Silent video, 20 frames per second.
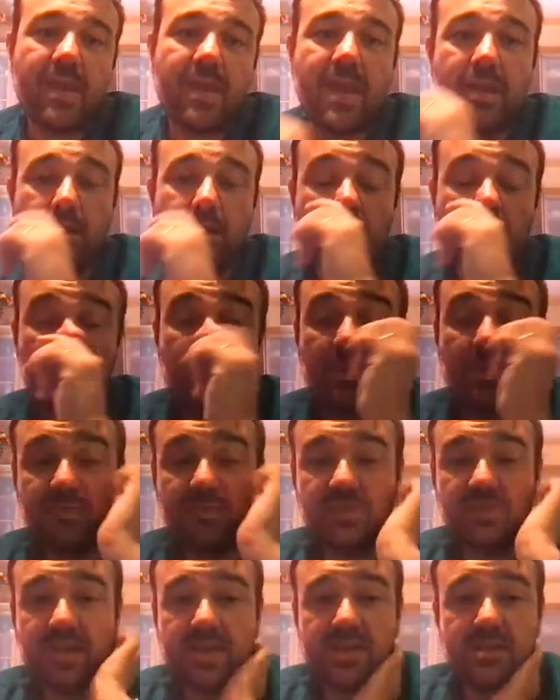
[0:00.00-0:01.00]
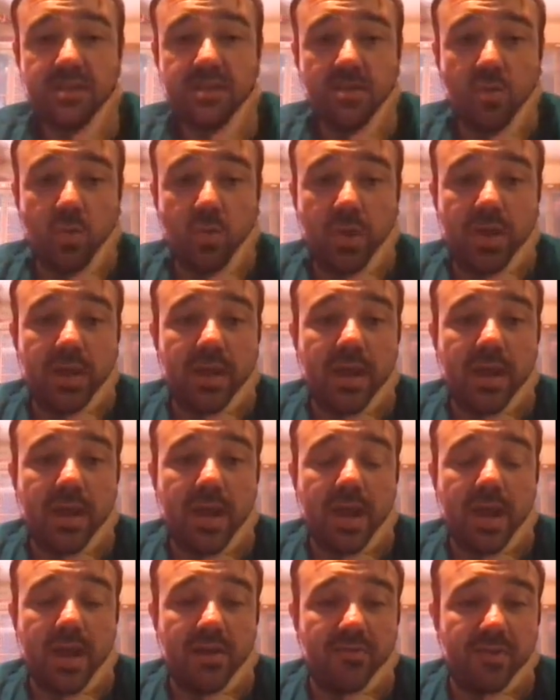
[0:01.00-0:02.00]
And on top of this, we
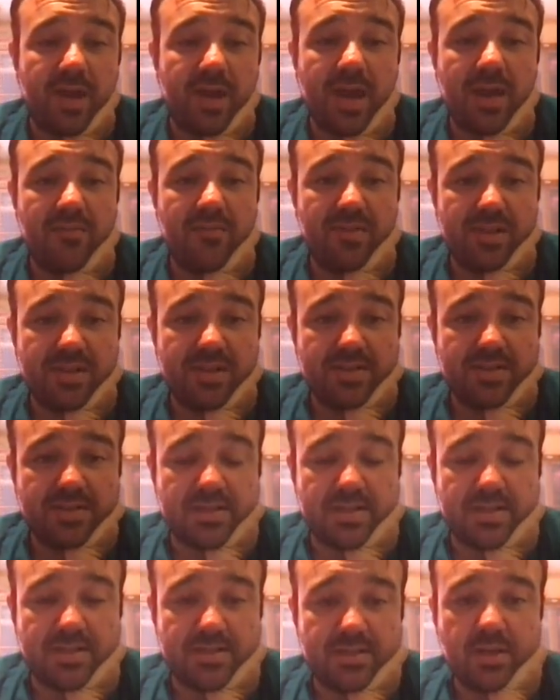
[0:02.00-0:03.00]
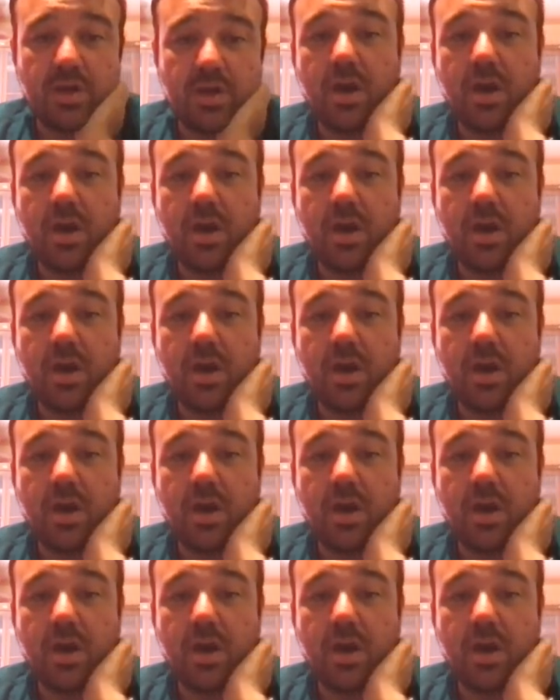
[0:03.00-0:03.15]
have evidences